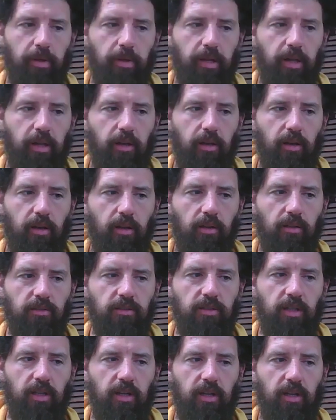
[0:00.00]
again. He
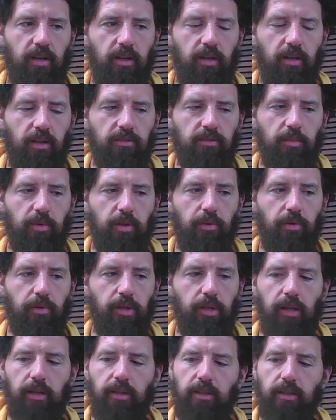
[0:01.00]
said something I really
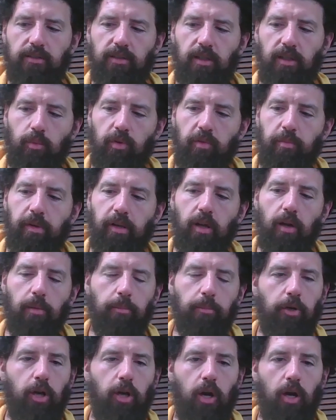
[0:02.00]
liked. He said, "We've
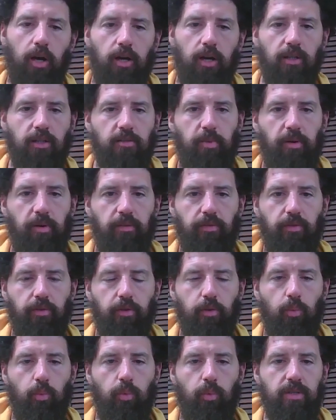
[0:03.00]
become gods, but for
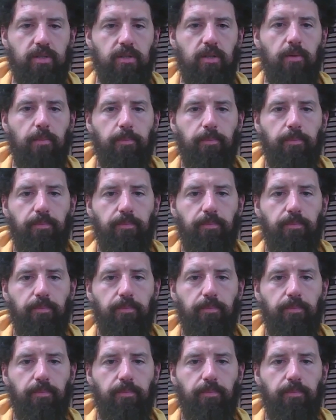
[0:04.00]
the wisdom."